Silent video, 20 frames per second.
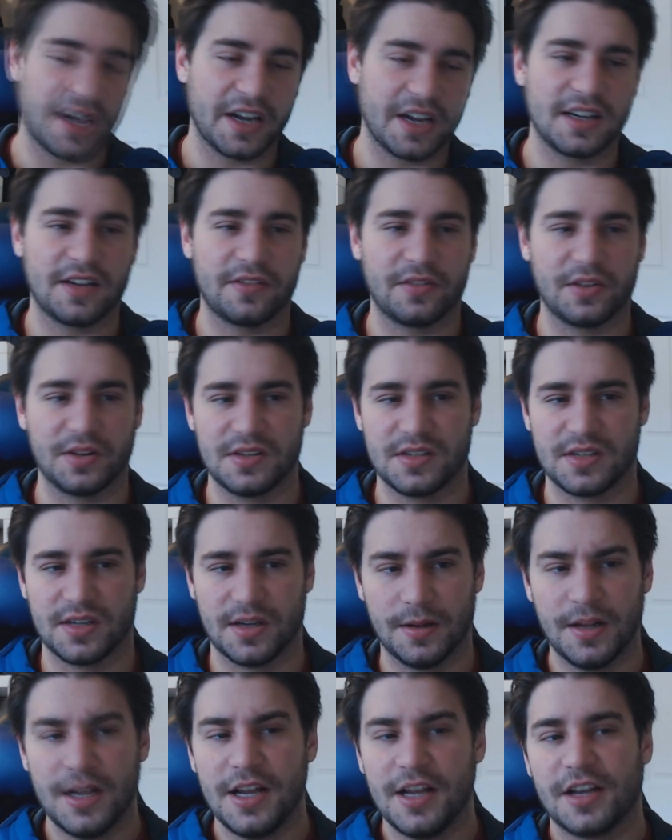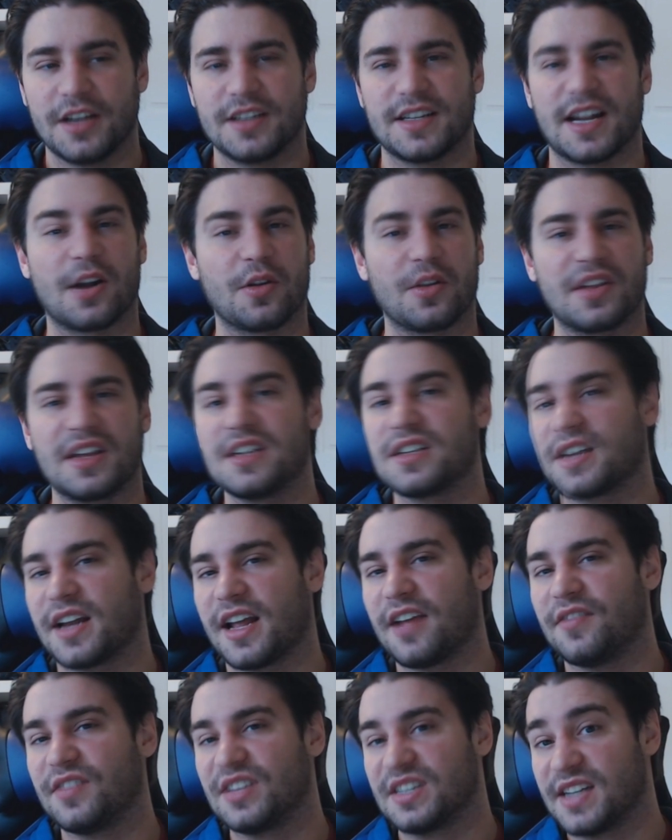I could definitely see it. Because I don't think he's going
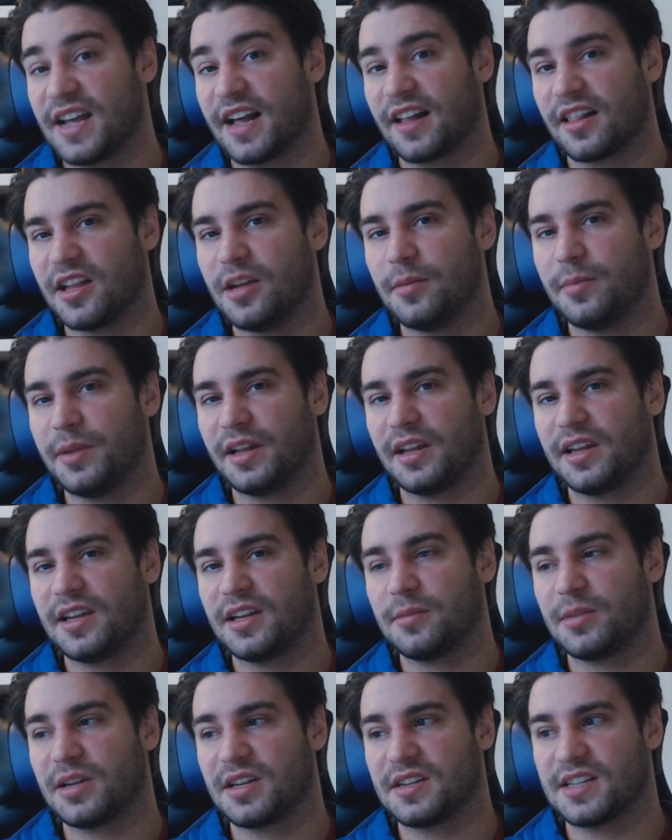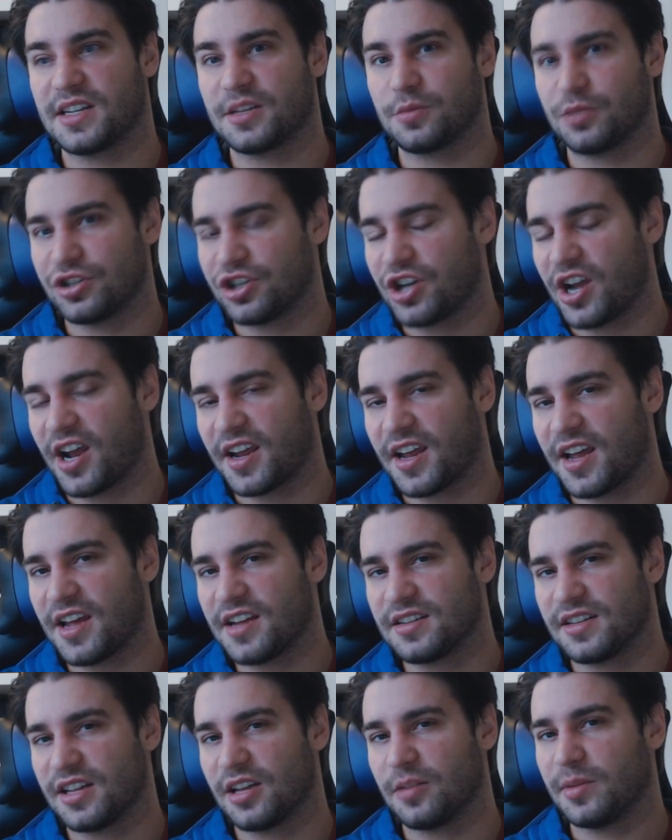to have exactly 1 billion because that's what Jack
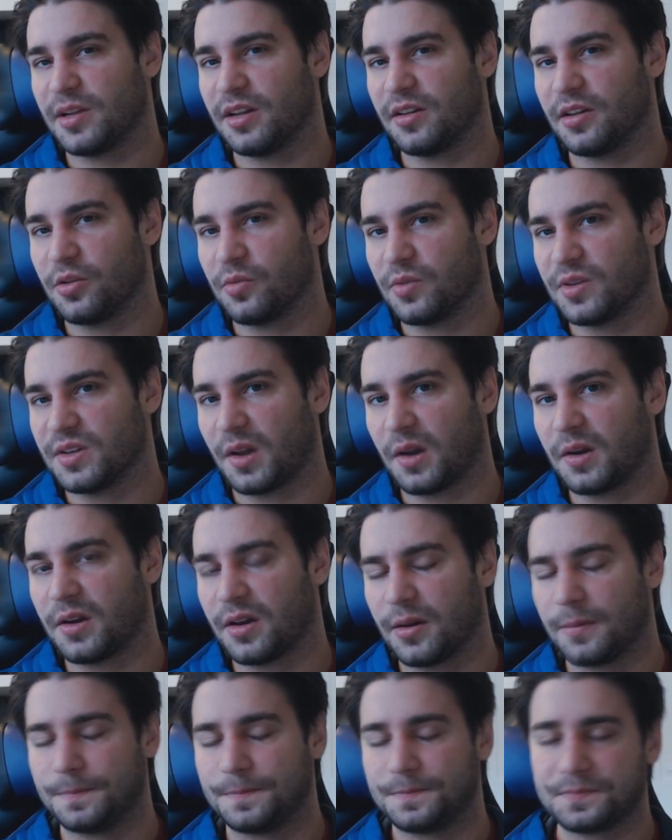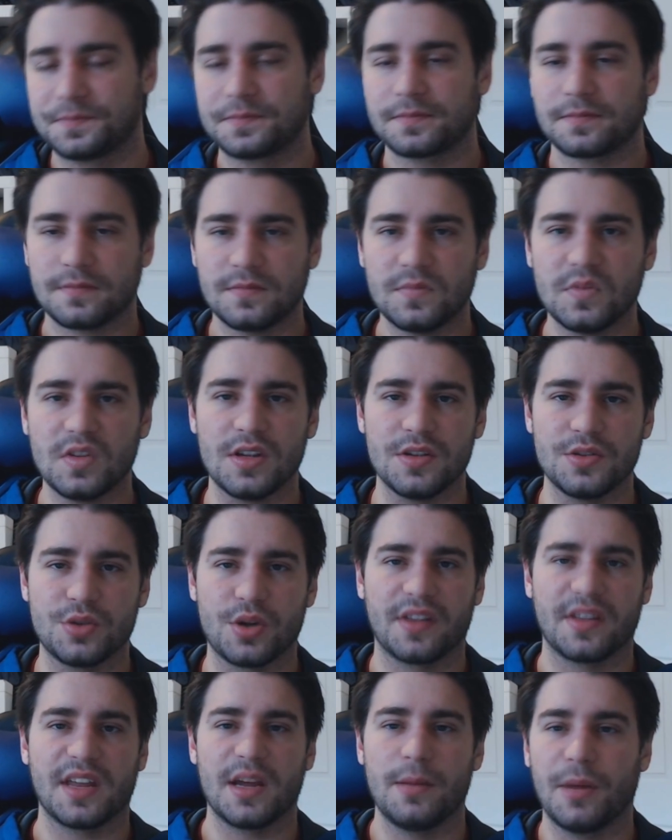has, and that would be a little redundant.
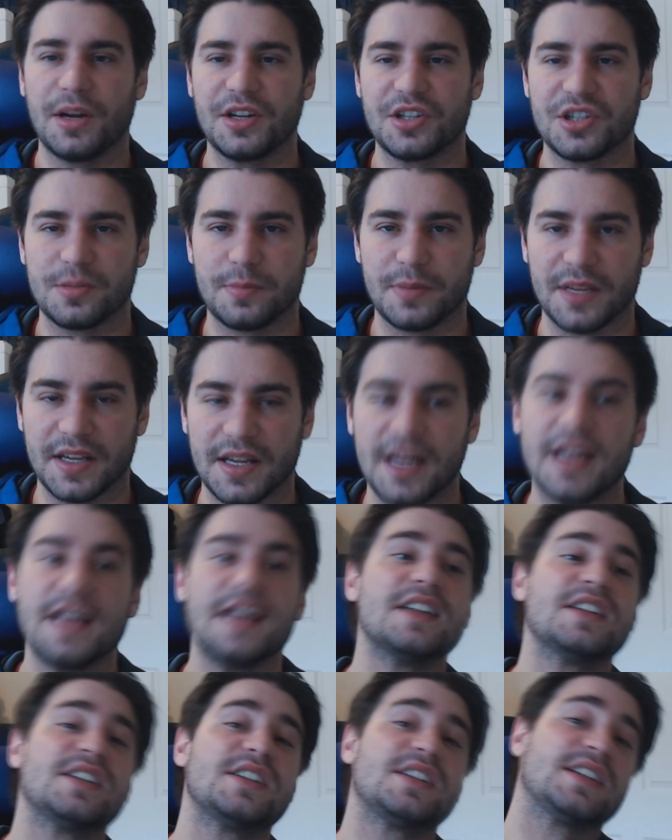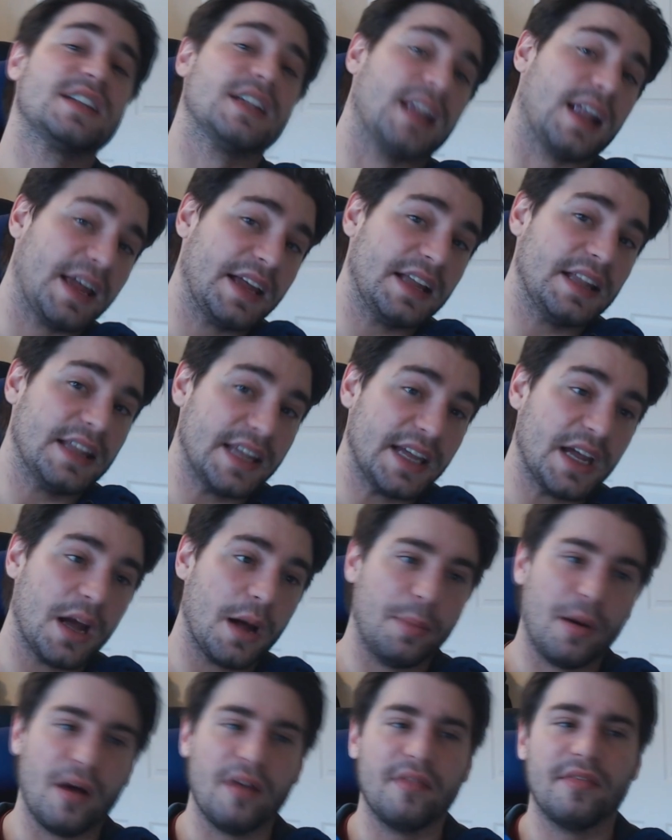So I think it might just be slightly
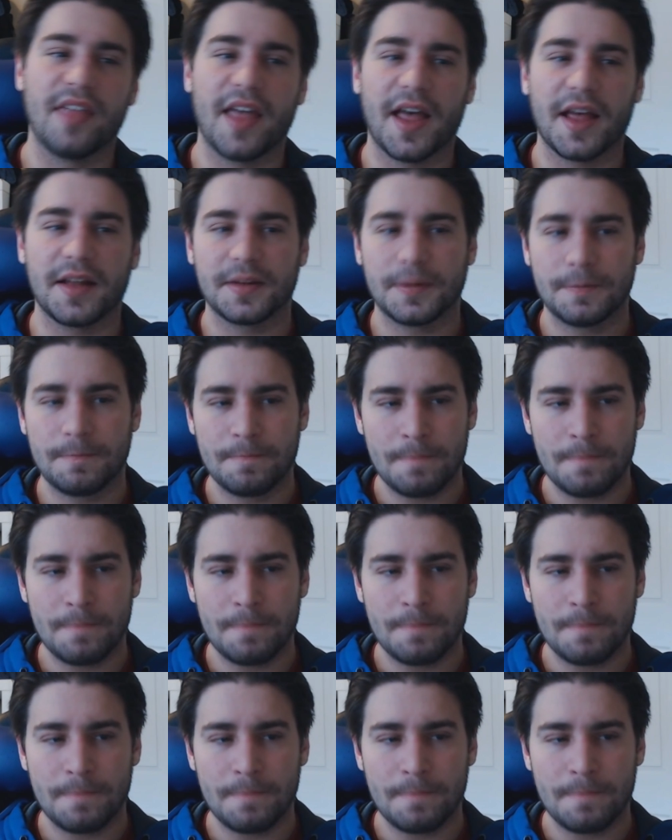above that.